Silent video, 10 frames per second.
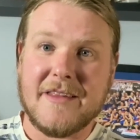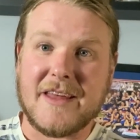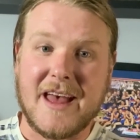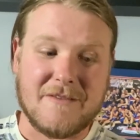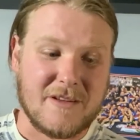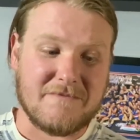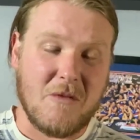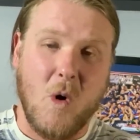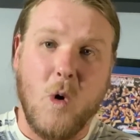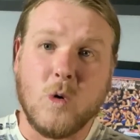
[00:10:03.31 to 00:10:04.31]
They have it
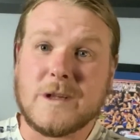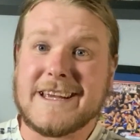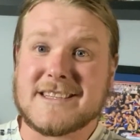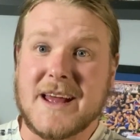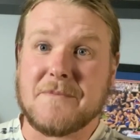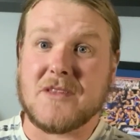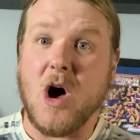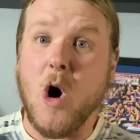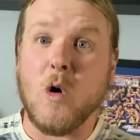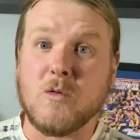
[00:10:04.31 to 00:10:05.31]
all except the
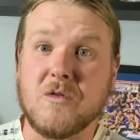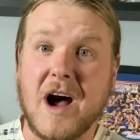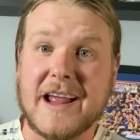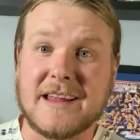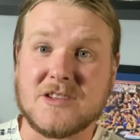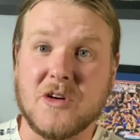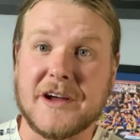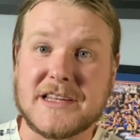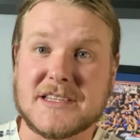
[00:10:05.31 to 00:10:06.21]
whole fucking toy.